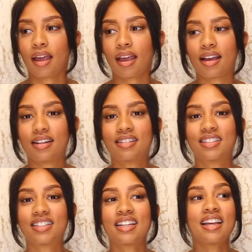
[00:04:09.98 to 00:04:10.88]
And
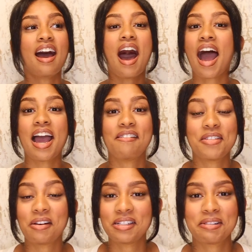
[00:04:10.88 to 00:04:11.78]
I have
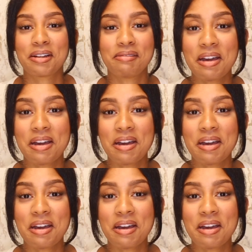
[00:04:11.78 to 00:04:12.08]
no idea what I'm